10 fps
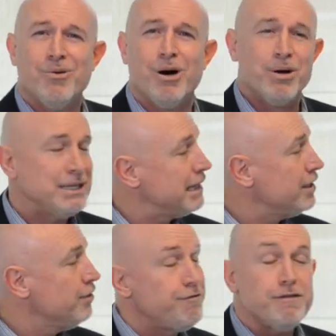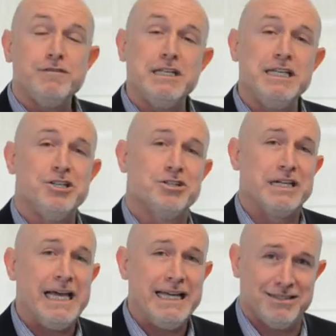Well, I want to tell you, 15 years
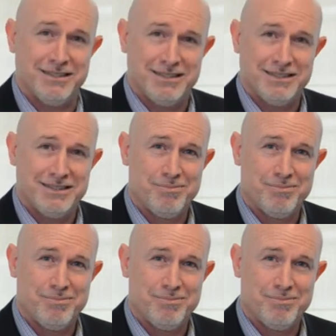later,